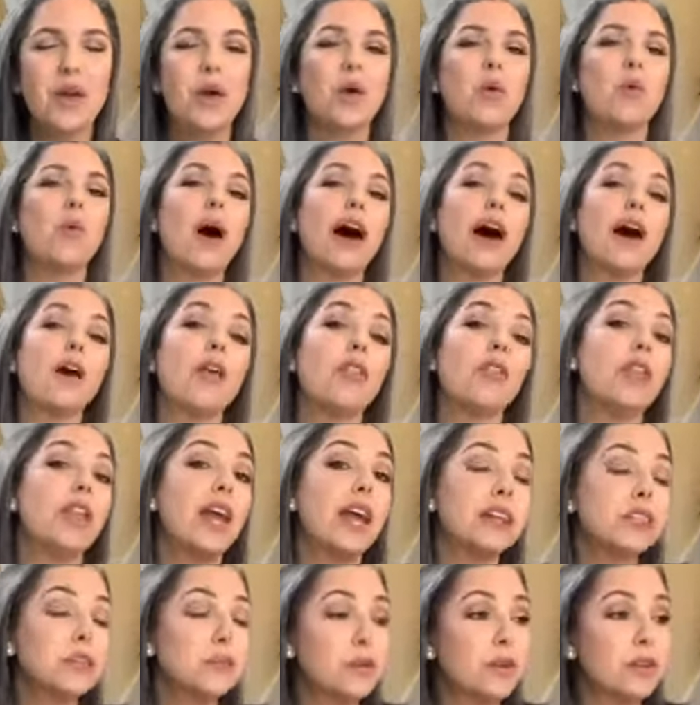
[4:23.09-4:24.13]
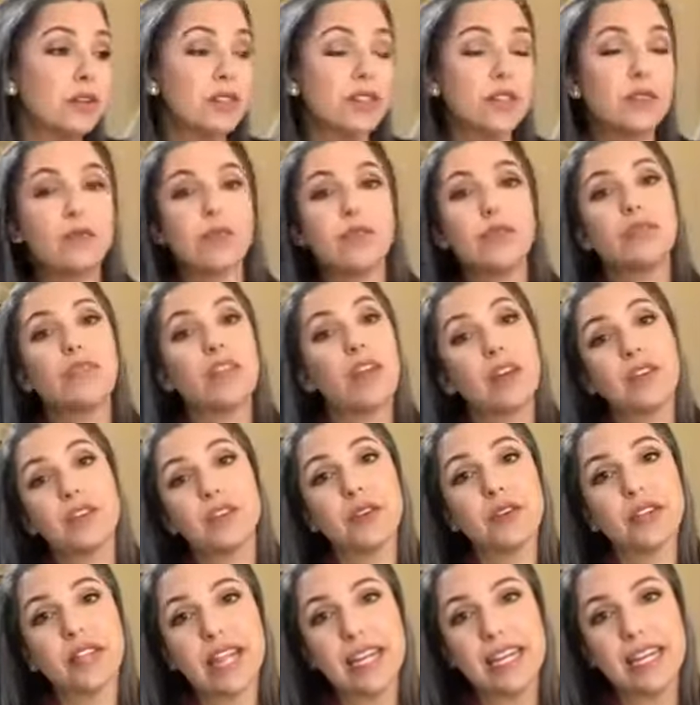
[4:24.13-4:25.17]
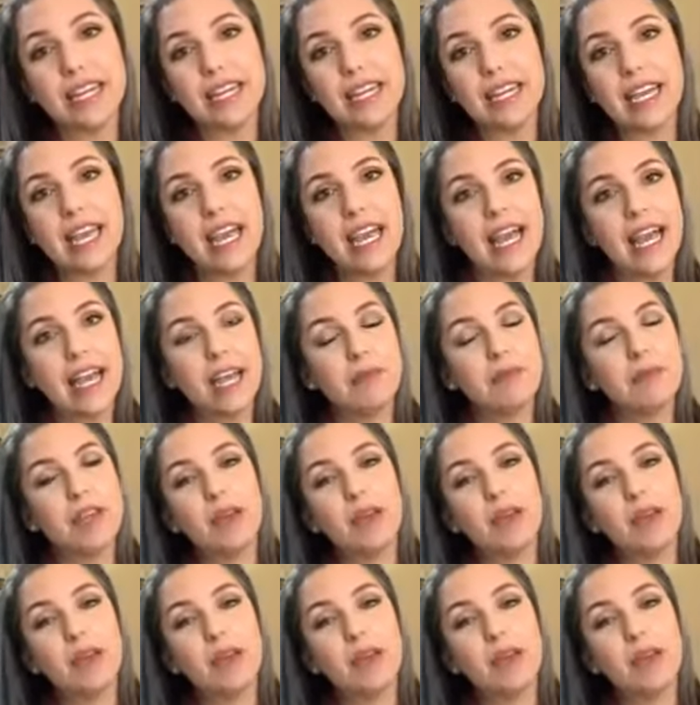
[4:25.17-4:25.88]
While the next person, when thunder and lightning came,